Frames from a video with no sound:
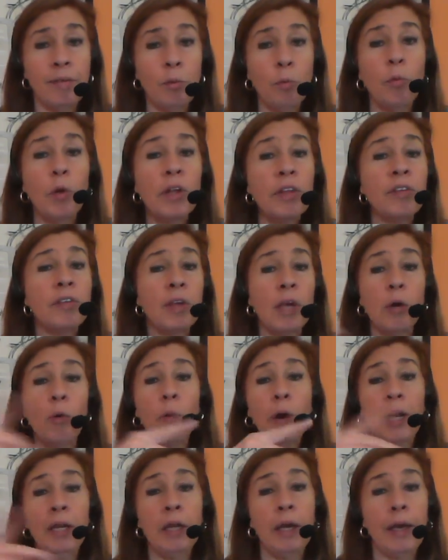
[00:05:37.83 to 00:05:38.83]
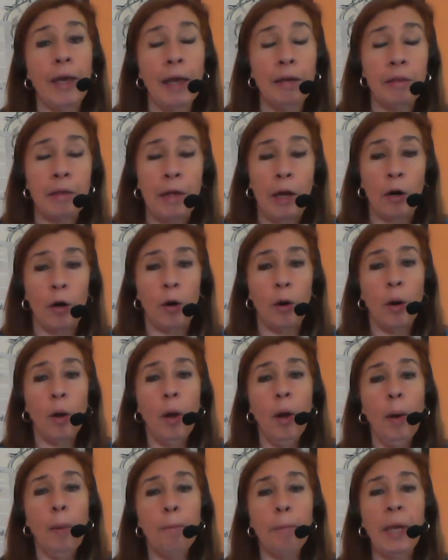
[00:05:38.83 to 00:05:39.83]
We'll see you when you get there
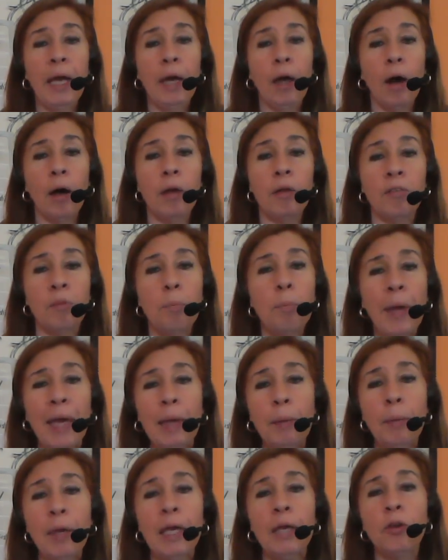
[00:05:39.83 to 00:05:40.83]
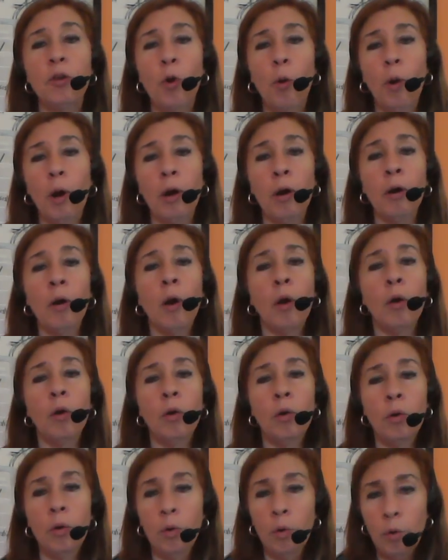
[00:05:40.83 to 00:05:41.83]
because maybe you're
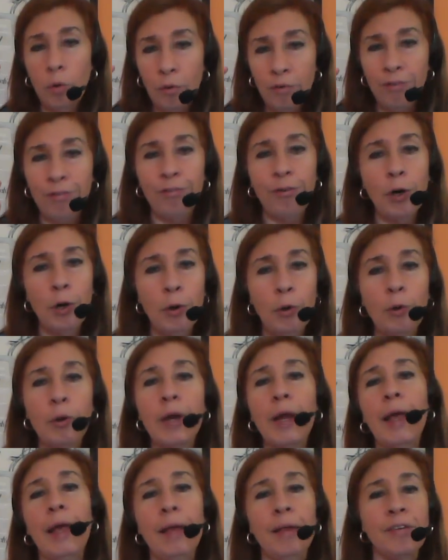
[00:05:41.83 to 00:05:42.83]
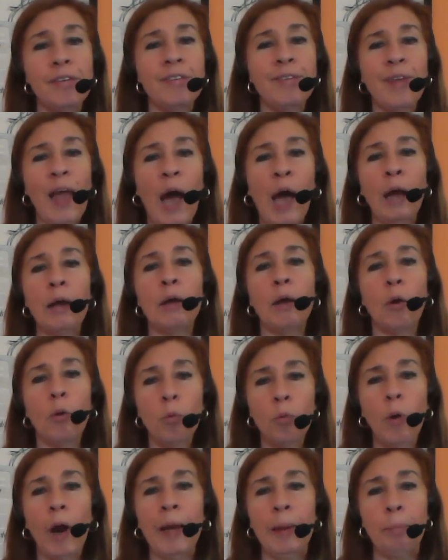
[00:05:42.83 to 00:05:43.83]
fruit is not
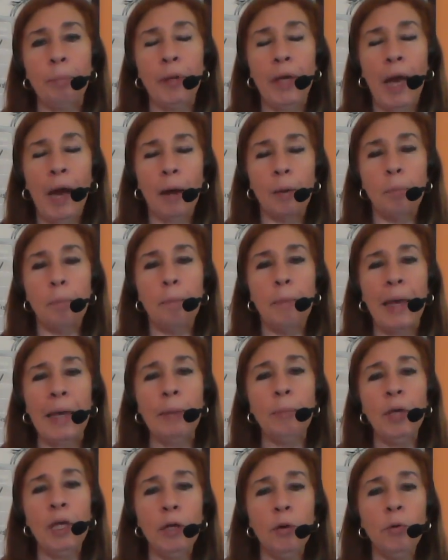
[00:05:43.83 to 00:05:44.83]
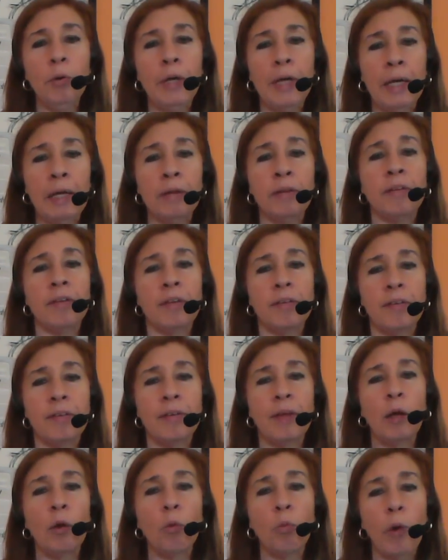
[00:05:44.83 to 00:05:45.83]
ripe yet. Maybe you need to
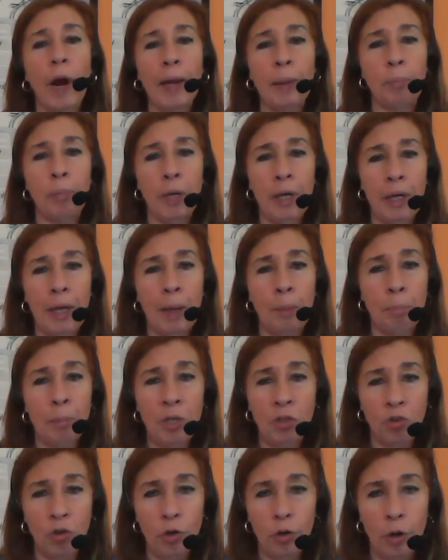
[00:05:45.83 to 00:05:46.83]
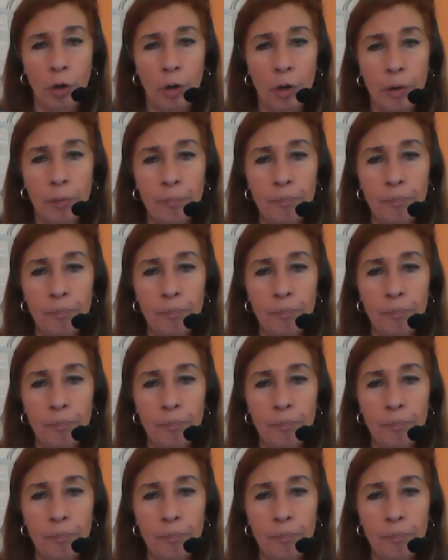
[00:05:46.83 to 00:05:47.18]
still ripen and mature.